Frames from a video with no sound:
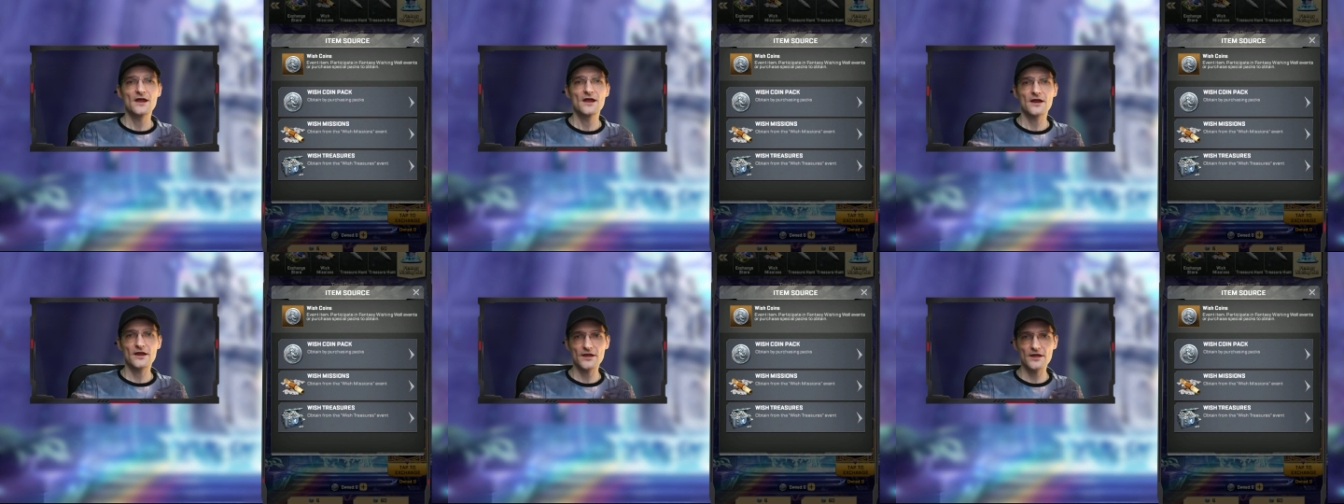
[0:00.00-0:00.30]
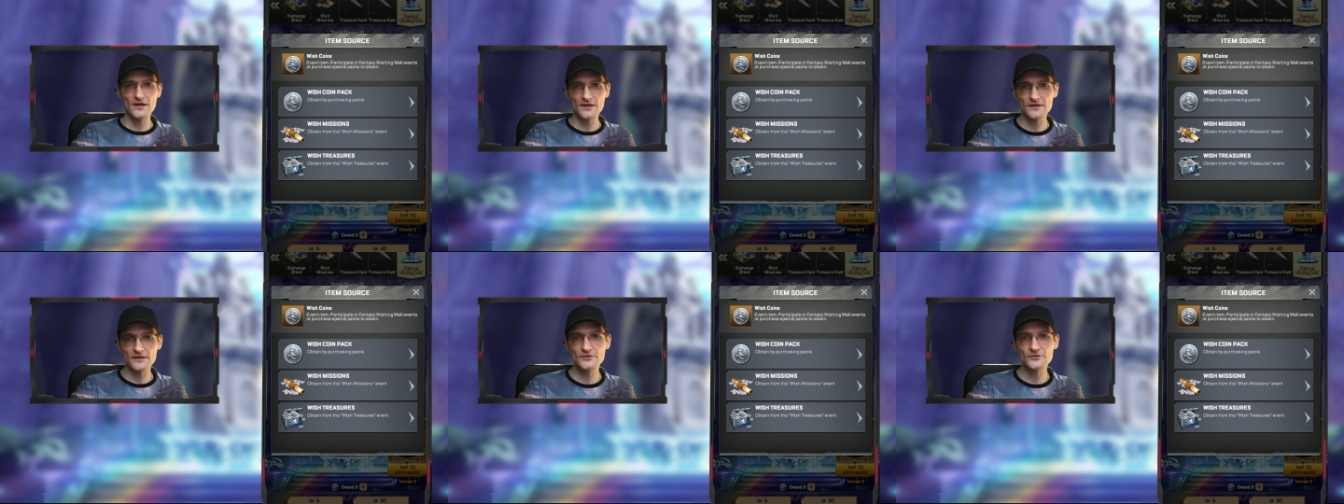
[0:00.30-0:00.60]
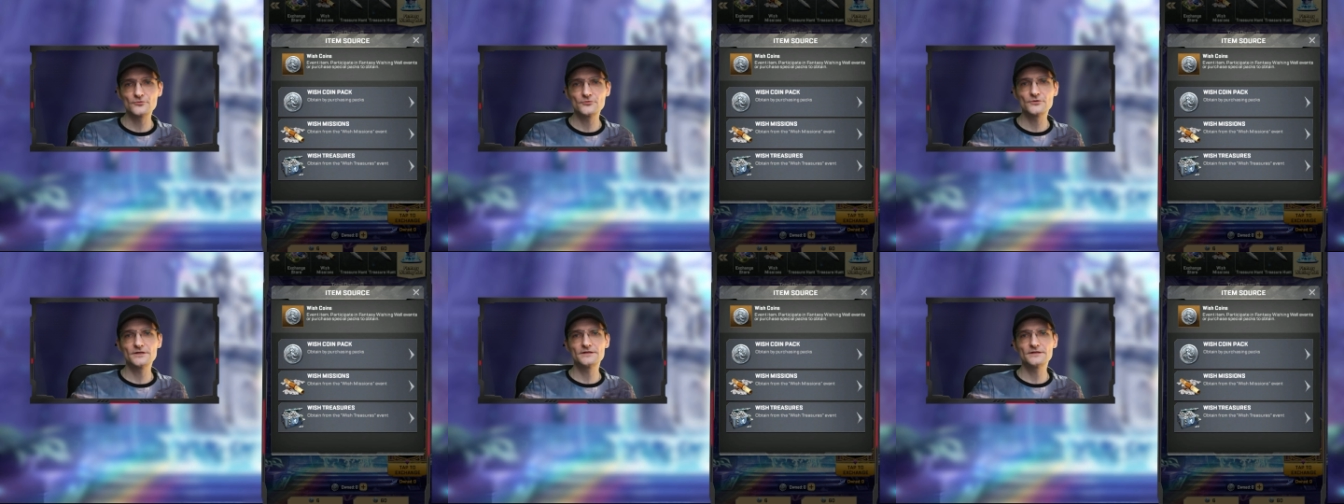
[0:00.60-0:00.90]
Here
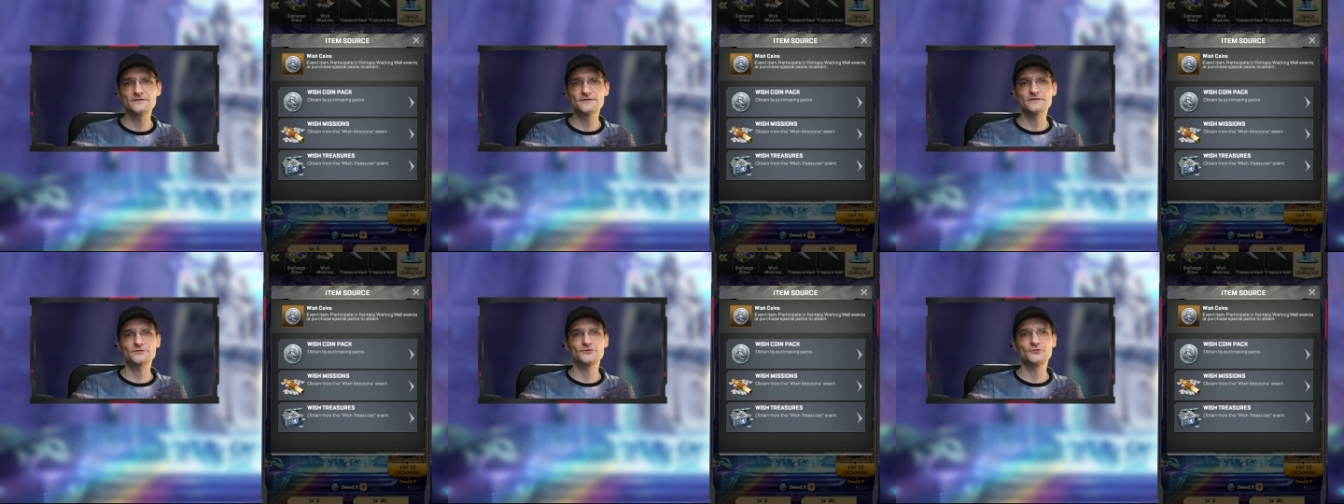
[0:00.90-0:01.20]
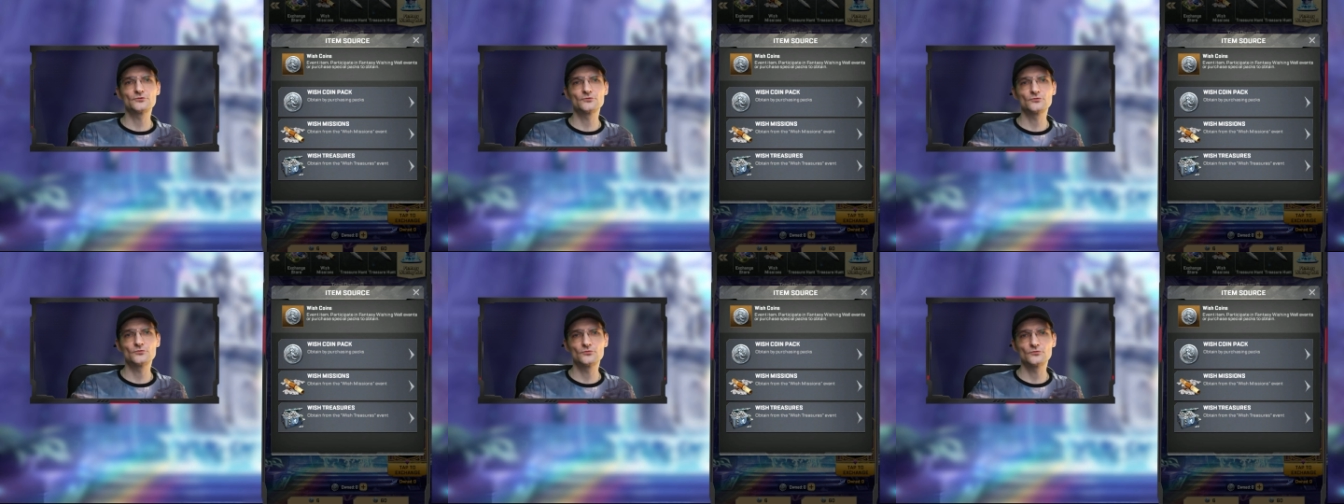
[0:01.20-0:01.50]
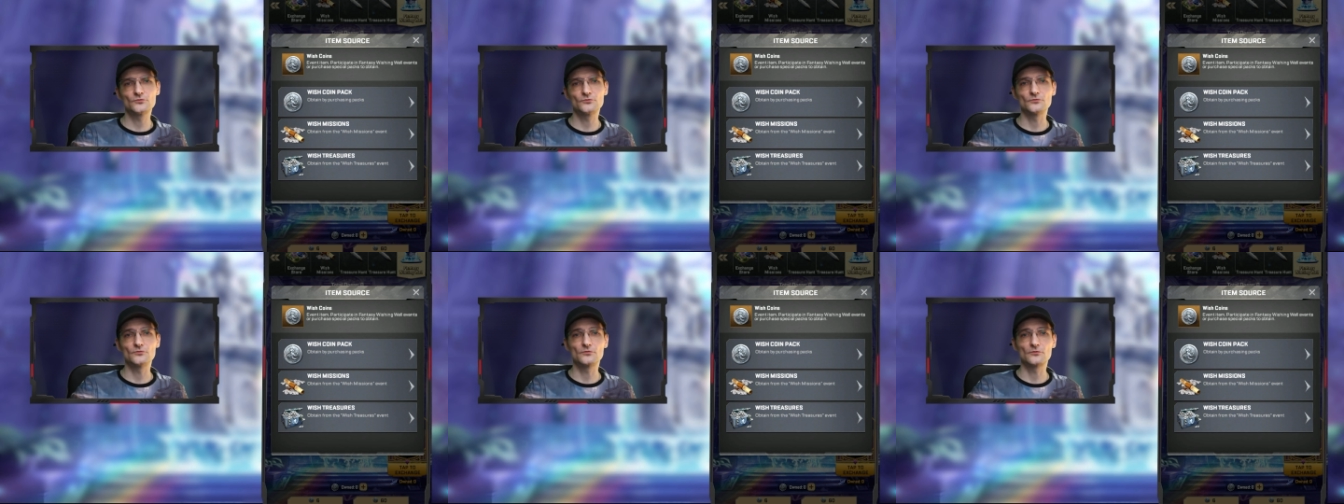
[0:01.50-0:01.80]
you need
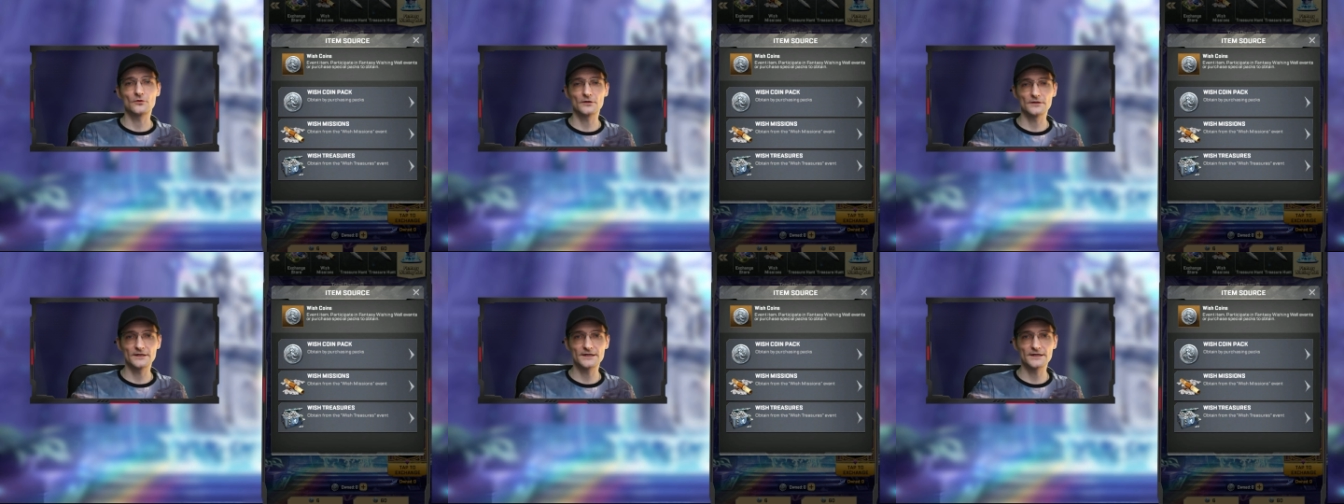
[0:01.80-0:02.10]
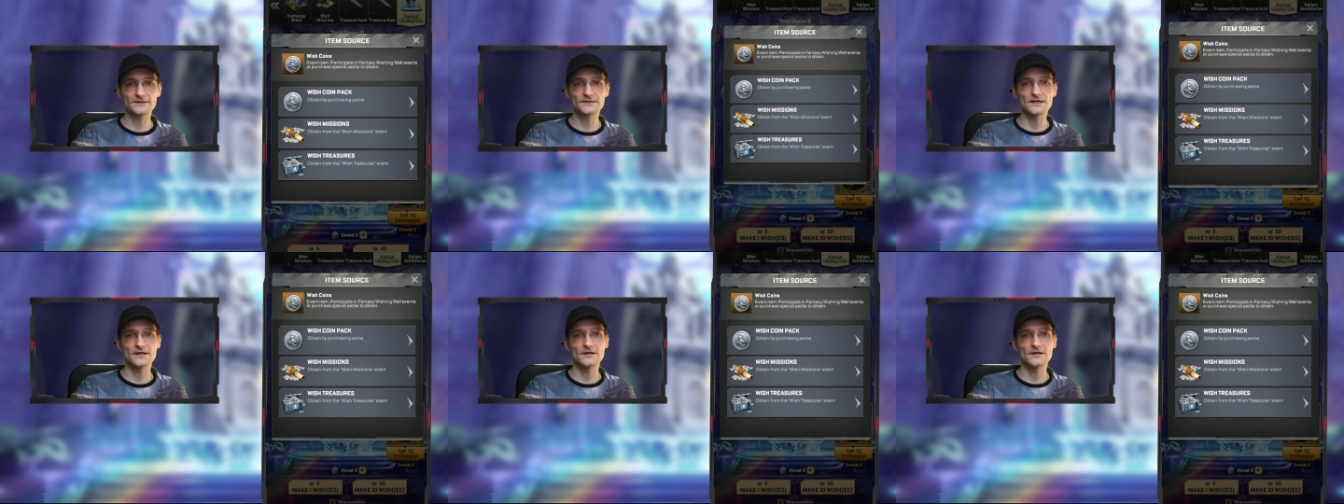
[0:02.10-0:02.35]
to collect